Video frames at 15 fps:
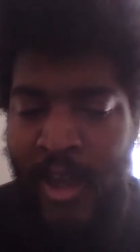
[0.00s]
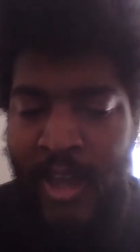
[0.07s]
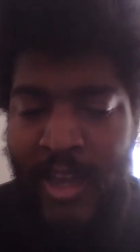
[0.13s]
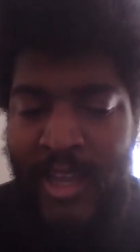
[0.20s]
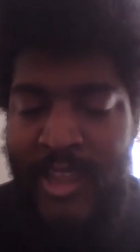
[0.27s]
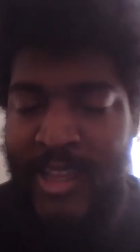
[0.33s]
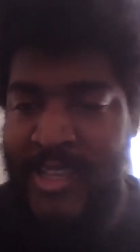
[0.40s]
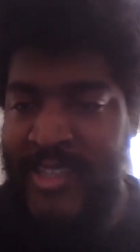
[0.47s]

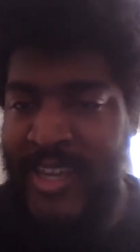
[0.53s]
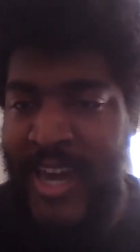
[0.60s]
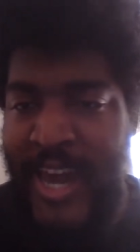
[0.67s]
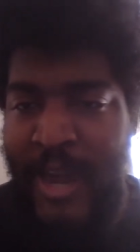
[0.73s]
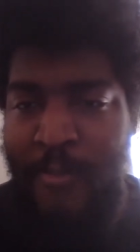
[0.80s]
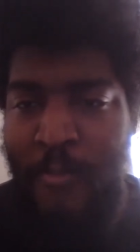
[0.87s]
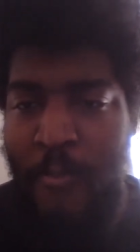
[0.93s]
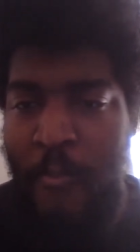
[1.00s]
in this
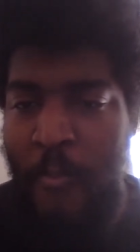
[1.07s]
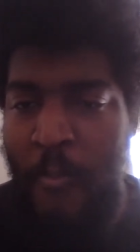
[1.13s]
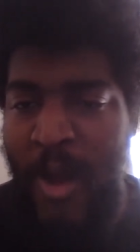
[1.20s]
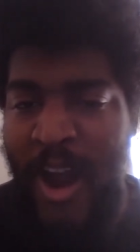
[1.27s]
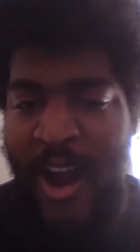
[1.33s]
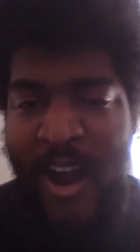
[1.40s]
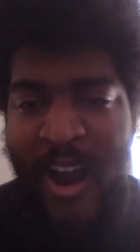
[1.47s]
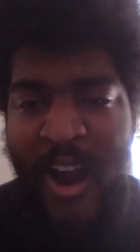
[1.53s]
game
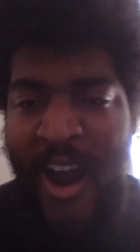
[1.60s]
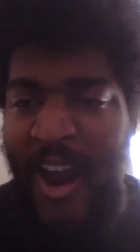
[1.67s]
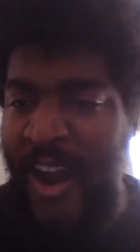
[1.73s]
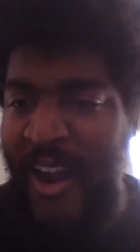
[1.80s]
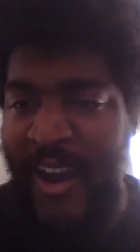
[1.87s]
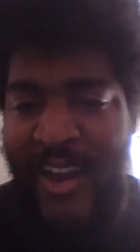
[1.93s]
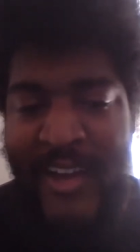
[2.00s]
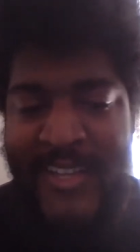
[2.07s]

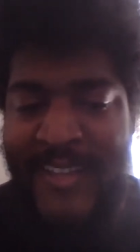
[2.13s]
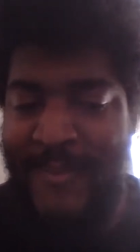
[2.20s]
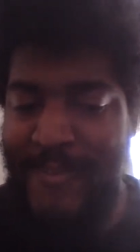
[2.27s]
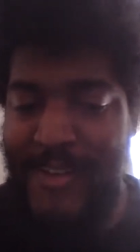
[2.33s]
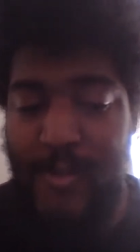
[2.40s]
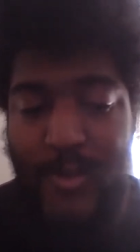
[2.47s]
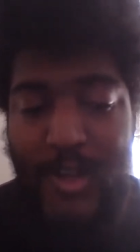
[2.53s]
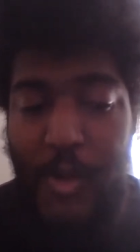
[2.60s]
because I
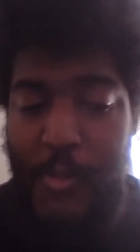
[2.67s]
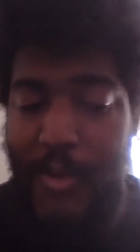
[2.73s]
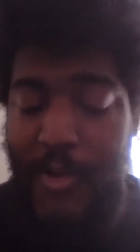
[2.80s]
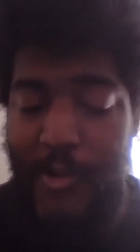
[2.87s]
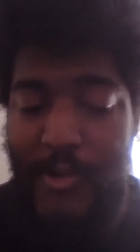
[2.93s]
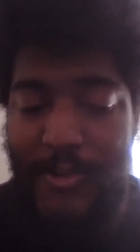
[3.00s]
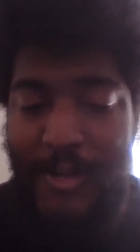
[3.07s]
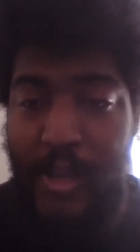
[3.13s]
mean we know
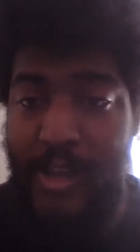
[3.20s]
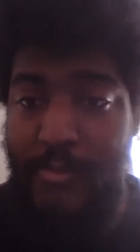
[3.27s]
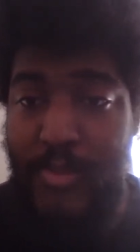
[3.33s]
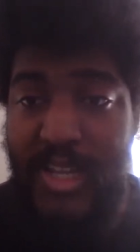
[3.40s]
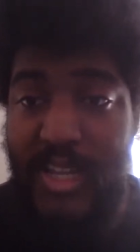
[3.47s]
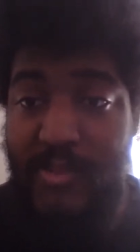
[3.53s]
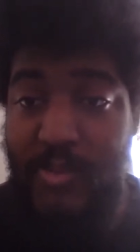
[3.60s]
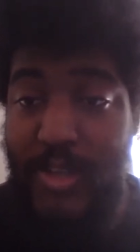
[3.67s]
our own
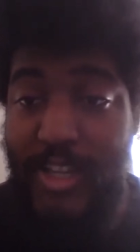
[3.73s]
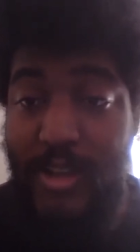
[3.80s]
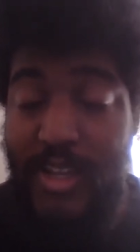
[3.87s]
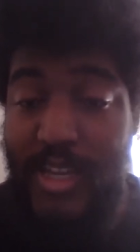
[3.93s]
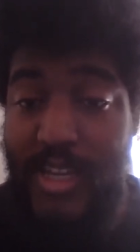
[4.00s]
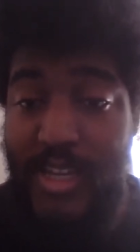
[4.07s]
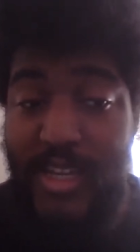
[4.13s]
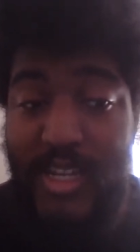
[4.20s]
company we know they
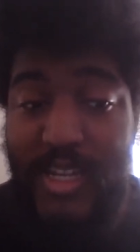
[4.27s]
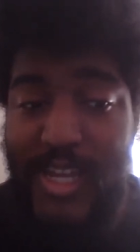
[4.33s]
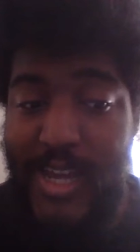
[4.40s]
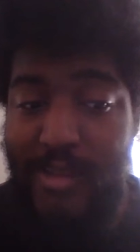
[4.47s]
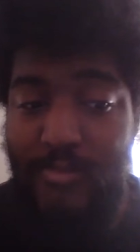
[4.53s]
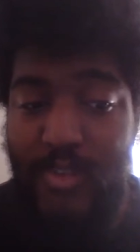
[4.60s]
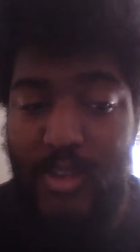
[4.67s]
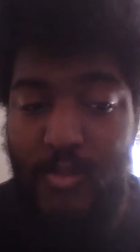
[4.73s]
can get it
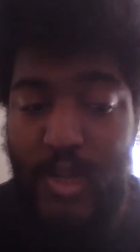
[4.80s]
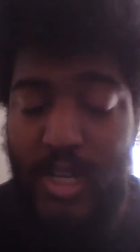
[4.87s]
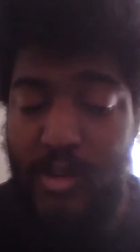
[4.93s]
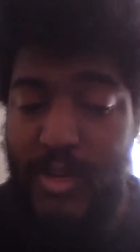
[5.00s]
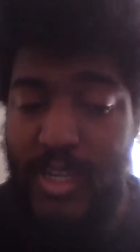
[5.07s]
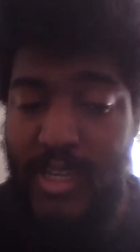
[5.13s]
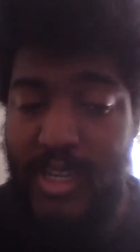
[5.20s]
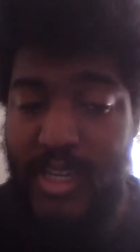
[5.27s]
outfield, we
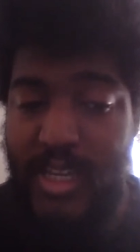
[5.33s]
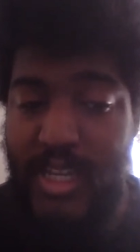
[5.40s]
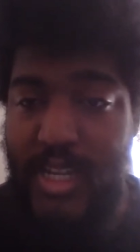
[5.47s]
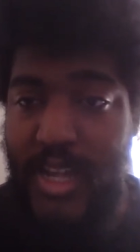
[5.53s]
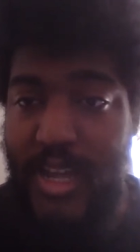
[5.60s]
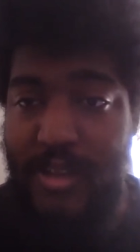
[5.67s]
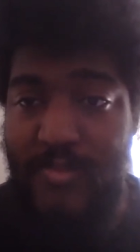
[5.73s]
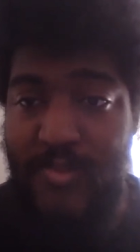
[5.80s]
know they can get it
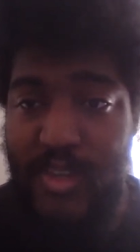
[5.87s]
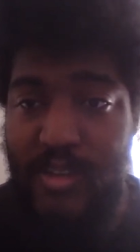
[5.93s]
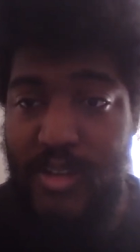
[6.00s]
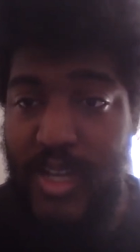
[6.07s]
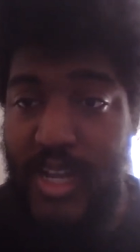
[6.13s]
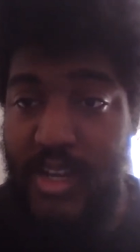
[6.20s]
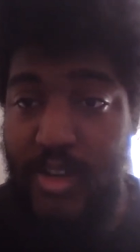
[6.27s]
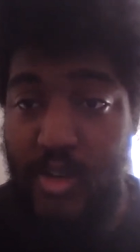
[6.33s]

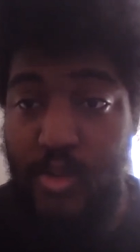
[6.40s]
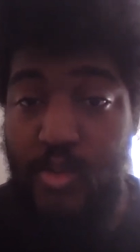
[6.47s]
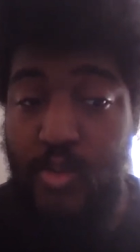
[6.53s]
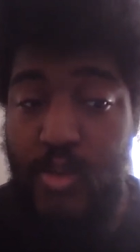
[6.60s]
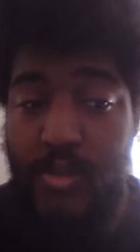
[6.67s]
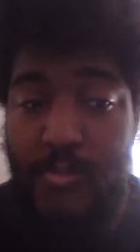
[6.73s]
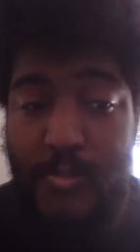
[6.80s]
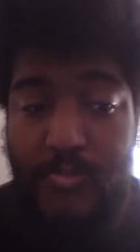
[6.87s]
outfield and
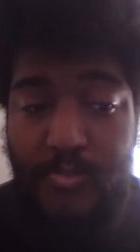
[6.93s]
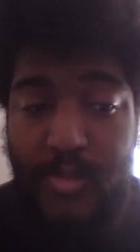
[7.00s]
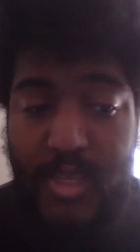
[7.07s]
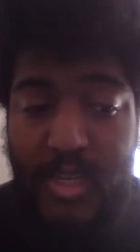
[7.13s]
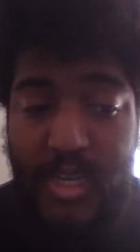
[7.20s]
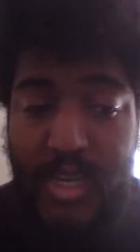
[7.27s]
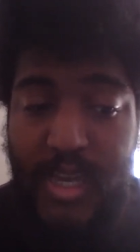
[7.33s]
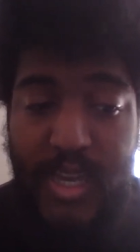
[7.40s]
do
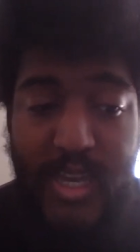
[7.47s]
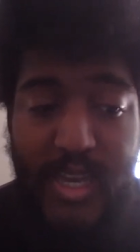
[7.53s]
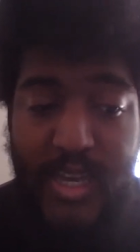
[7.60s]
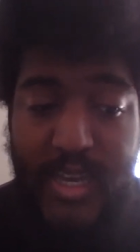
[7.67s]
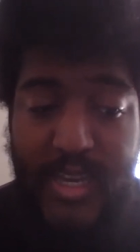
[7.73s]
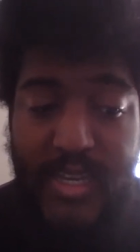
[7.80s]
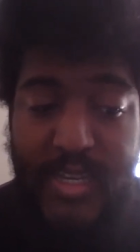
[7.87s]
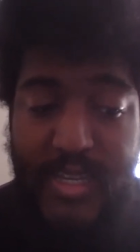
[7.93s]

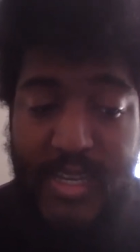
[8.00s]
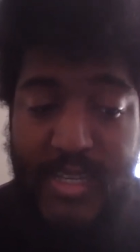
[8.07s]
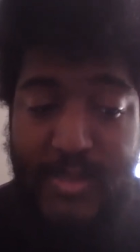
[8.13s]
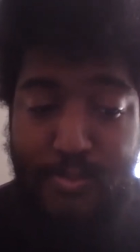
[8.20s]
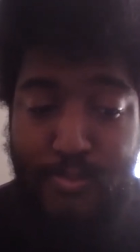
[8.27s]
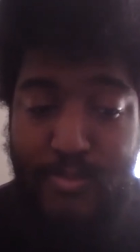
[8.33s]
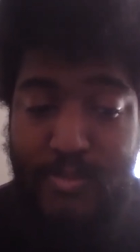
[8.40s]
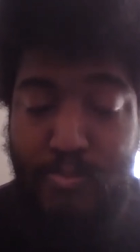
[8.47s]
a, a, as
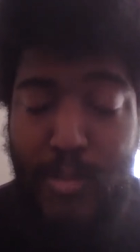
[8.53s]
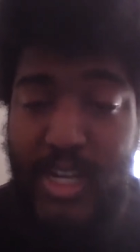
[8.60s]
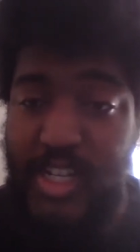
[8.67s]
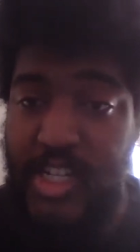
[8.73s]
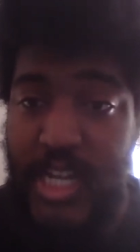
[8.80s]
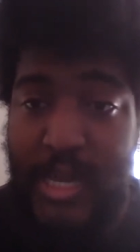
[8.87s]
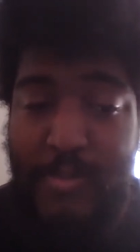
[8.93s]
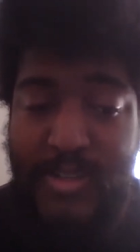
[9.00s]

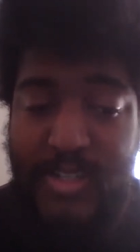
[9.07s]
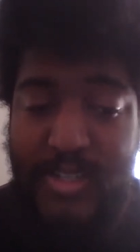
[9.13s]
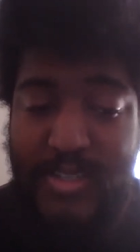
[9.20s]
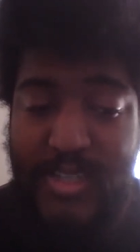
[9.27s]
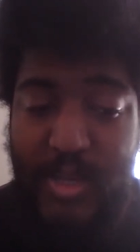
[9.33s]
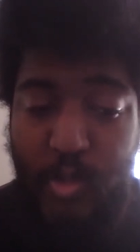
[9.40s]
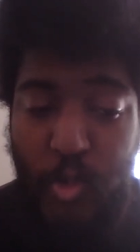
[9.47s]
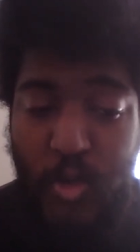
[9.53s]
much damage as
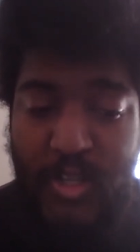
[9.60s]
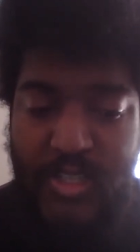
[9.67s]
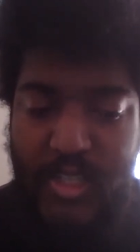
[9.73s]
they want